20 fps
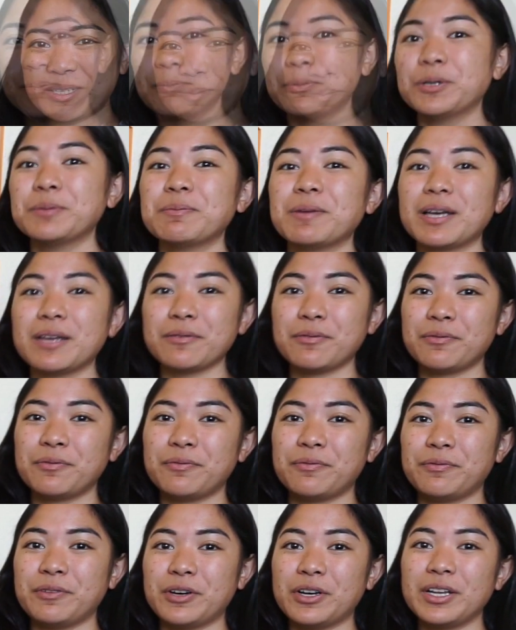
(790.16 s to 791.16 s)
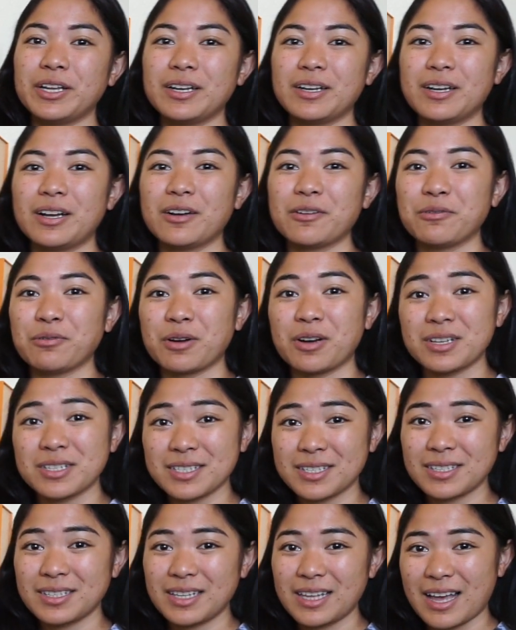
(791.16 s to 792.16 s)
put my foot
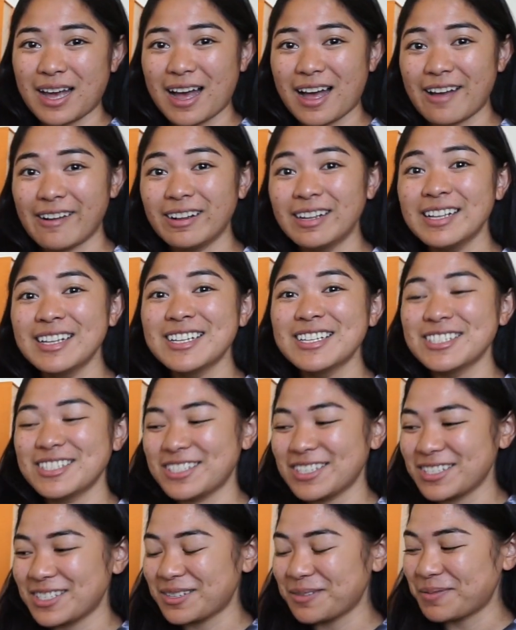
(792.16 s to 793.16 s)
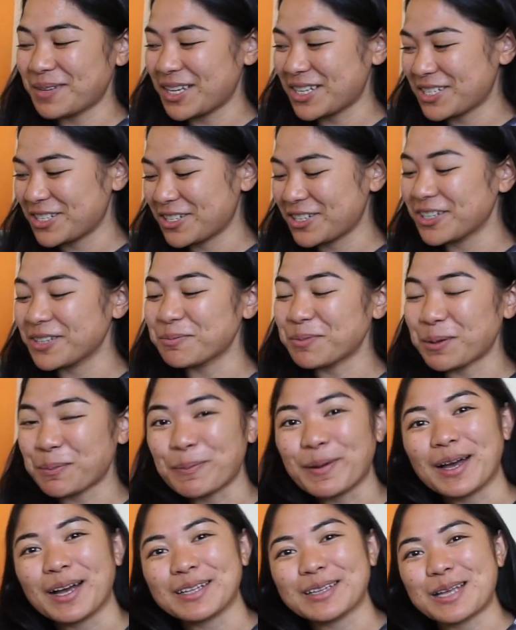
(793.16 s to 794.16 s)
across the aisle just to make sure my
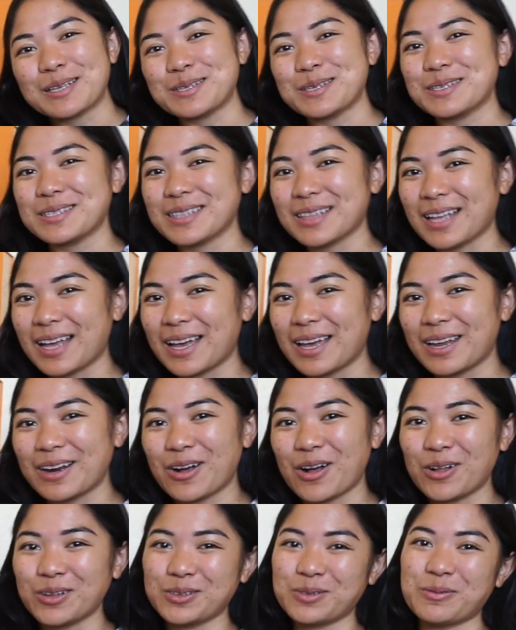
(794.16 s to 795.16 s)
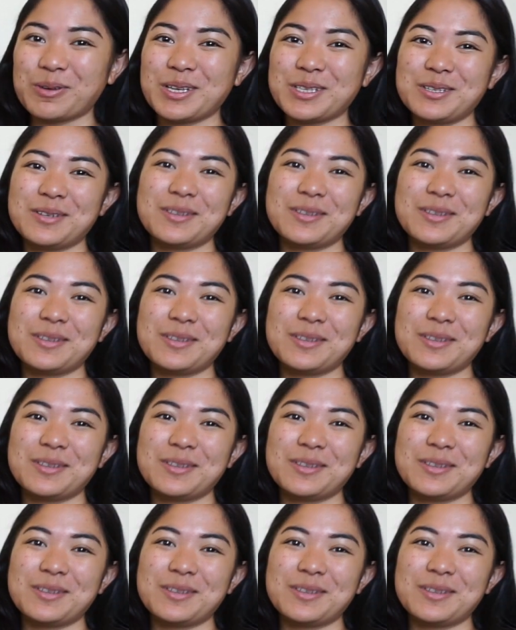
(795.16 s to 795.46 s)
bag doesn't slide all the way to